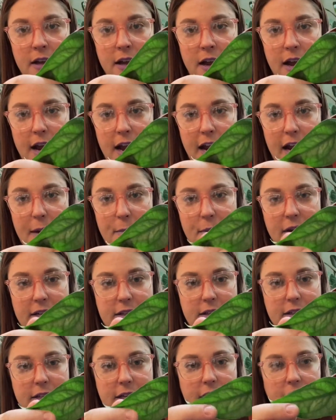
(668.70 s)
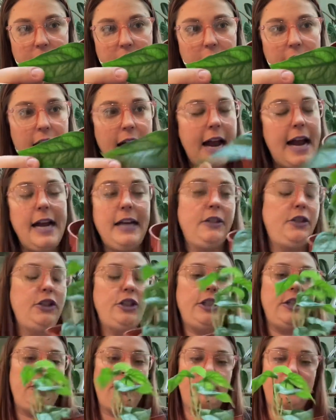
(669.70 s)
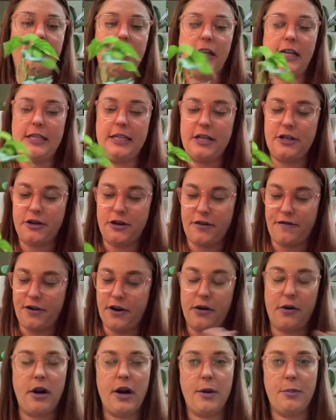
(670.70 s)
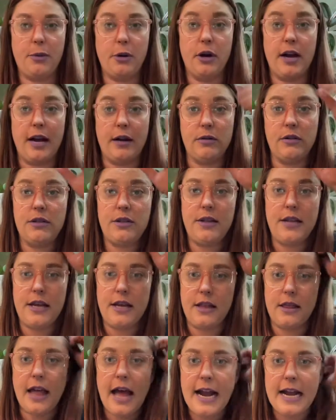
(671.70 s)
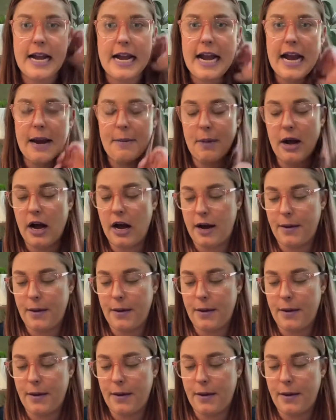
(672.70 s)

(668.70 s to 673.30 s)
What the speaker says: a Monstera. I actually just realized I don't even know how to pronounce the Latin name.